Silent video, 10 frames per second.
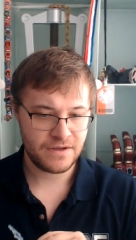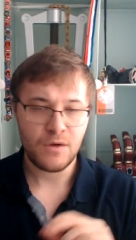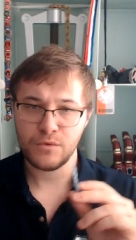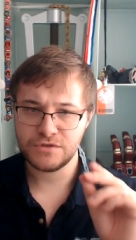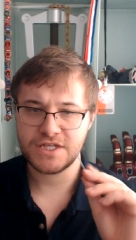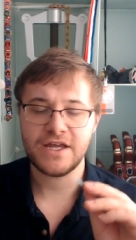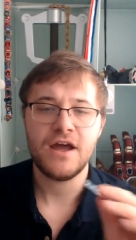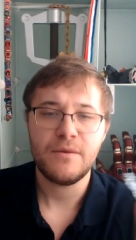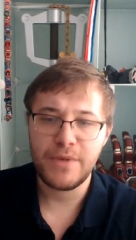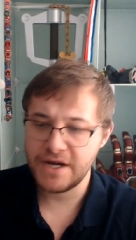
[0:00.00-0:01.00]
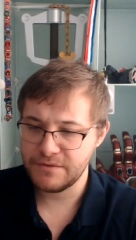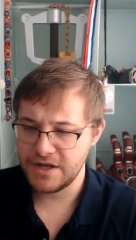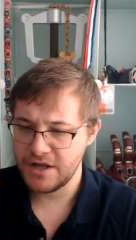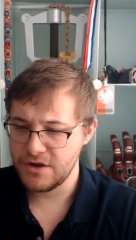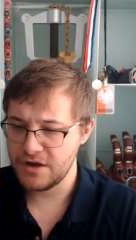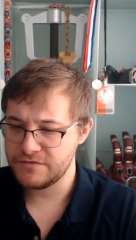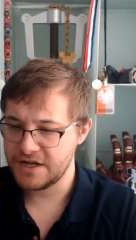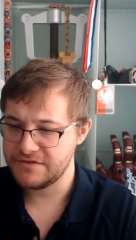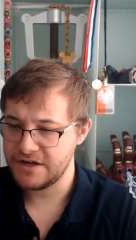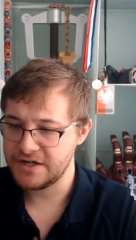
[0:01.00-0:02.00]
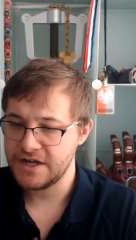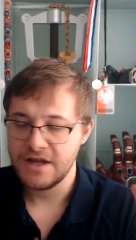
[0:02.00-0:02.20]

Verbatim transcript: We'll see. But anyway, uh, hopefully I find it.